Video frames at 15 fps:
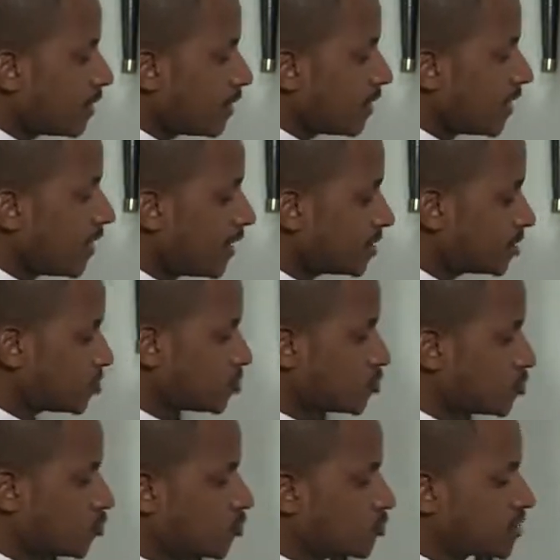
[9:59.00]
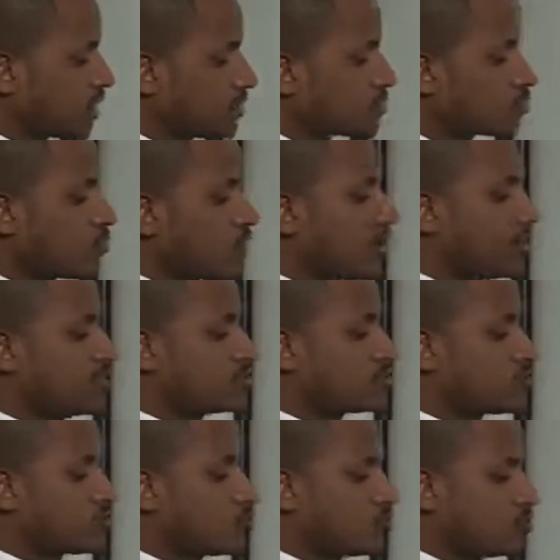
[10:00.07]
H 2 times 1 is
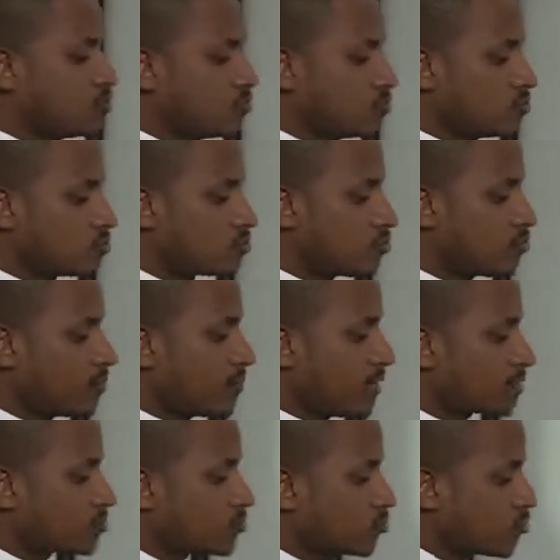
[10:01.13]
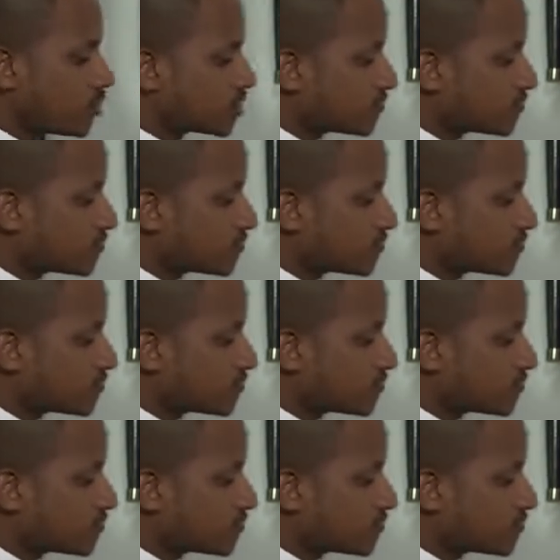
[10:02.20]
2. 2 plus 2 is